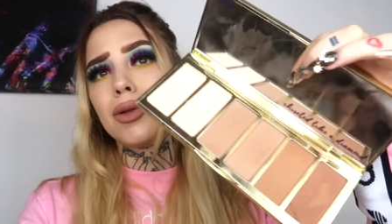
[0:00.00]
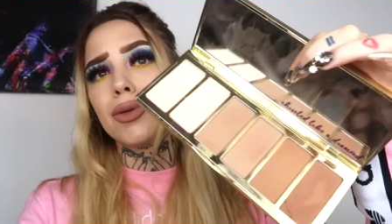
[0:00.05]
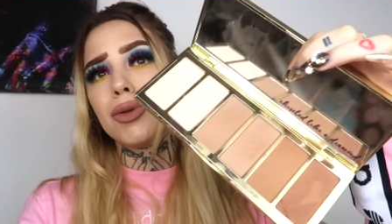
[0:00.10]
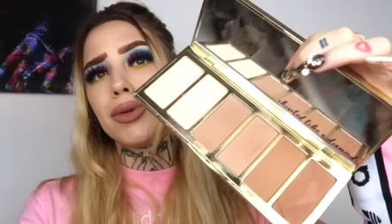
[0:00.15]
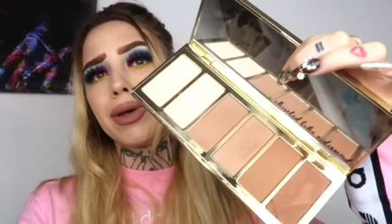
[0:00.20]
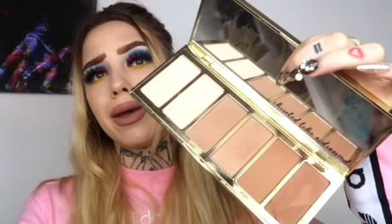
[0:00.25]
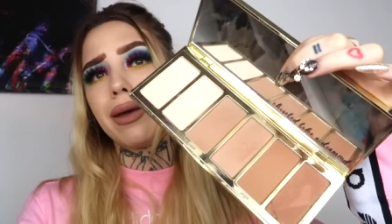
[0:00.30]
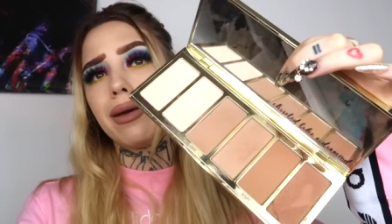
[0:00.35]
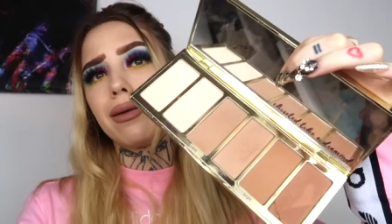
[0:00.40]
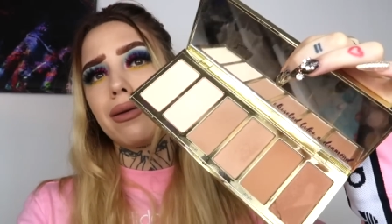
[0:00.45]

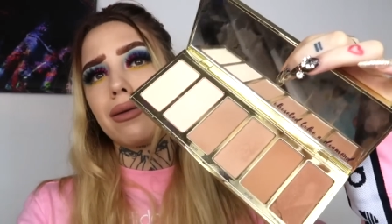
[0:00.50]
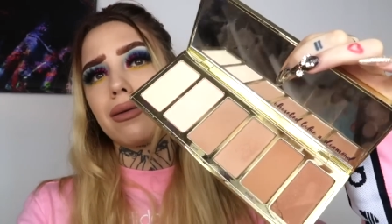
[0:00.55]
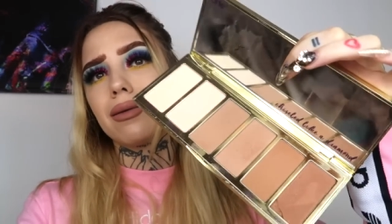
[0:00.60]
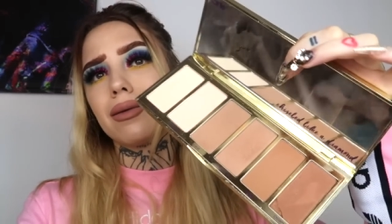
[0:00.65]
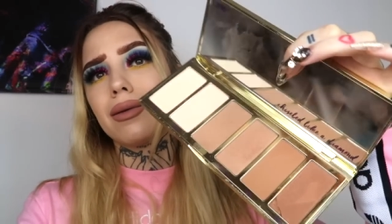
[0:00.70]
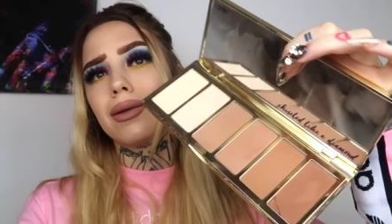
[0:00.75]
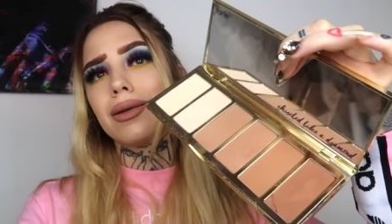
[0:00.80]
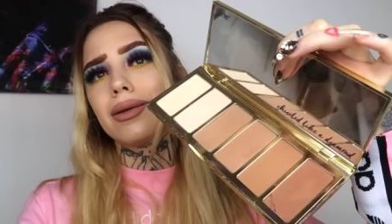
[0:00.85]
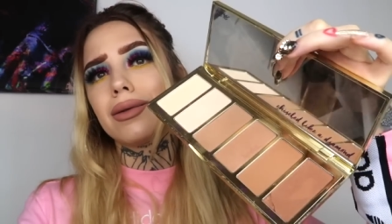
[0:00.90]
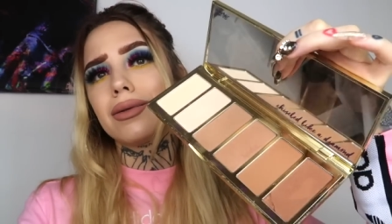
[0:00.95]
Look at
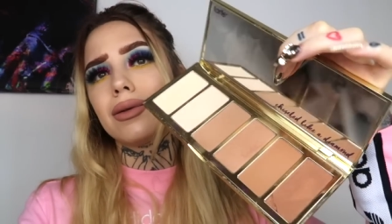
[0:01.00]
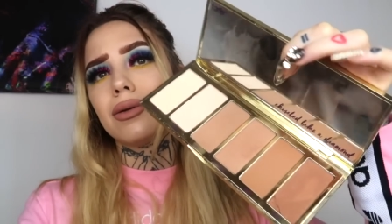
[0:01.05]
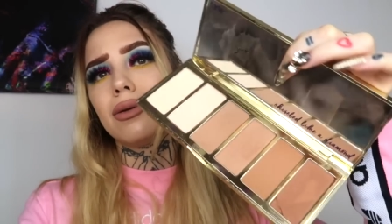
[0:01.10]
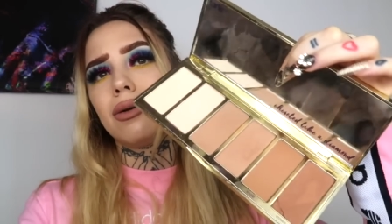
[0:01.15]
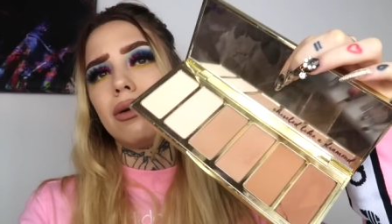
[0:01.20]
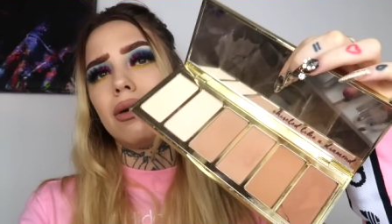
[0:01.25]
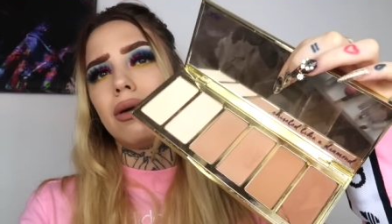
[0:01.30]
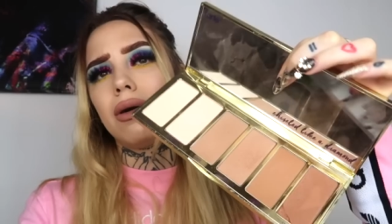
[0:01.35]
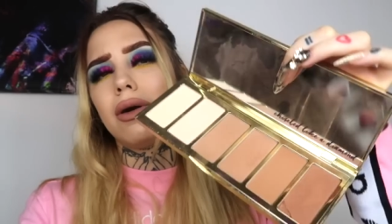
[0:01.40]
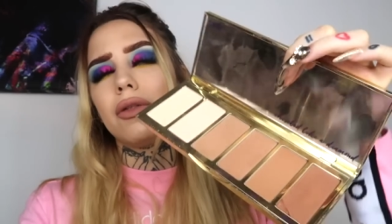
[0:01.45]
it.
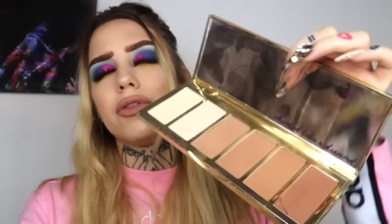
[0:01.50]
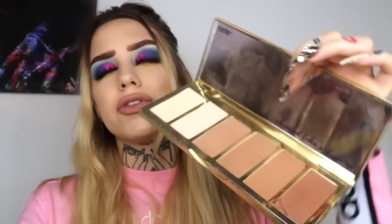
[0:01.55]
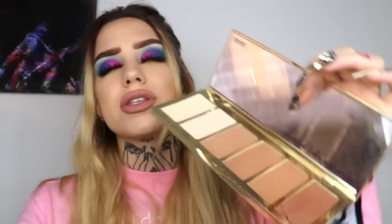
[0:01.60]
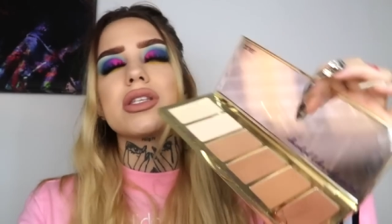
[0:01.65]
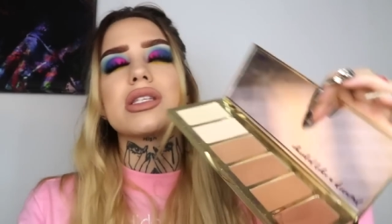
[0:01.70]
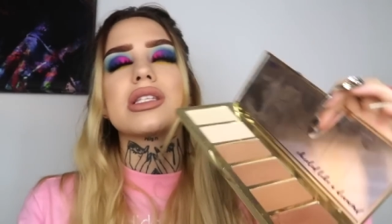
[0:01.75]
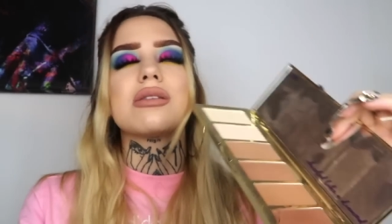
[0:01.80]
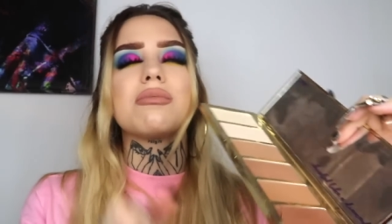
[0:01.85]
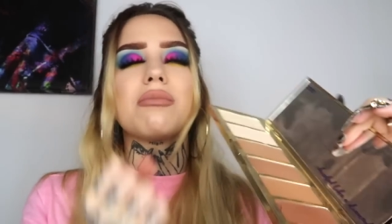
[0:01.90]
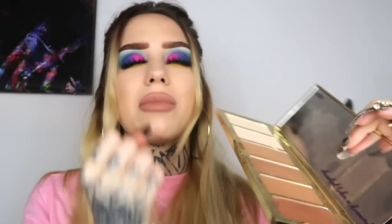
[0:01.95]
Oh, the
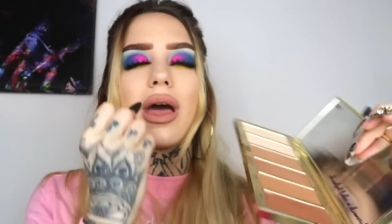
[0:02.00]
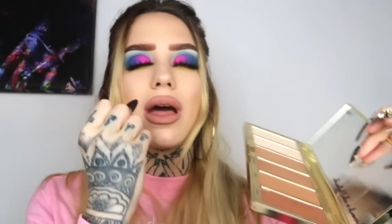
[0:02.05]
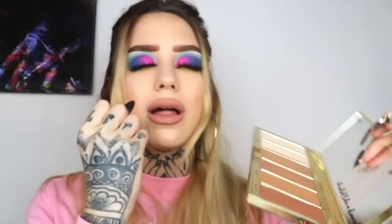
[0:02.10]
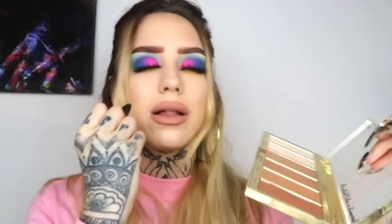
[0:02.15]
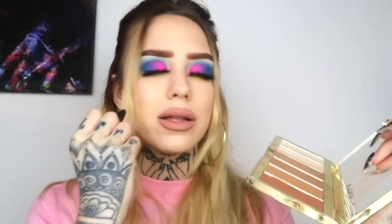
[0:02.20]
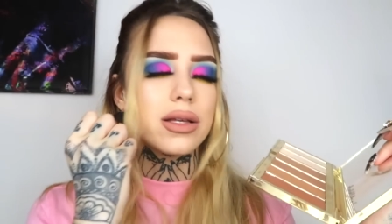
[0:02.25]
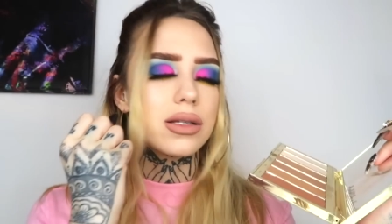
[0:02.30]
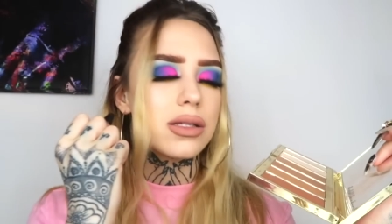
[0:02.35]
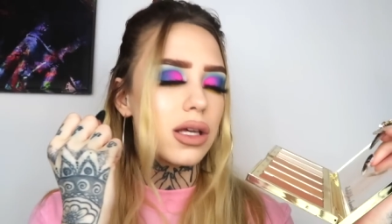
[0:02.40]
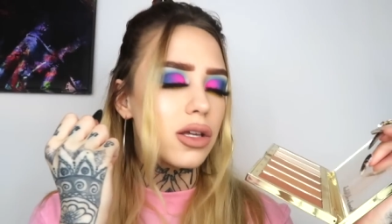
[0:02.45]

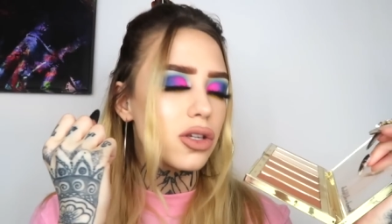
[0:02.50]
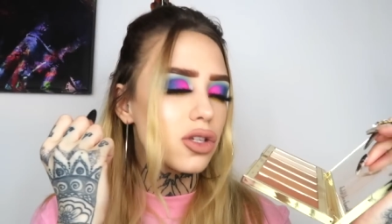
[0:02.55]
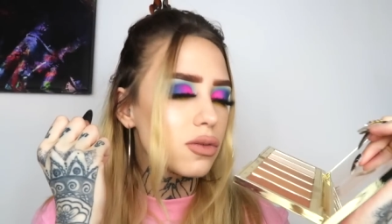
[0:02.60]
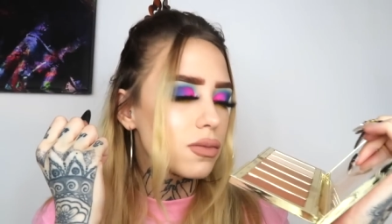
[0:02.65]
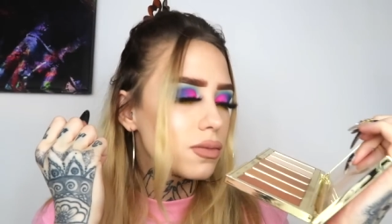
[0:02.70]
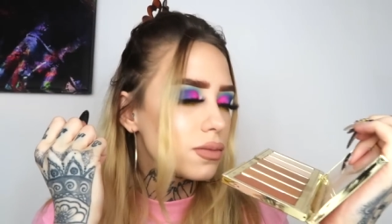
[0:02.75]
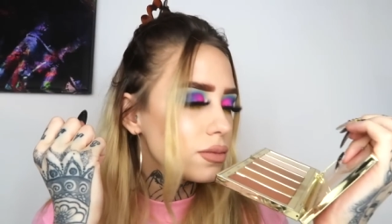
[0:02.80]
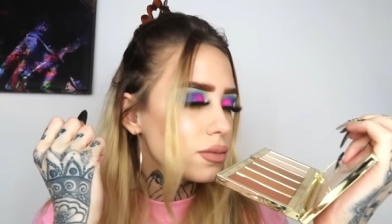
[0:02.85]
smell is like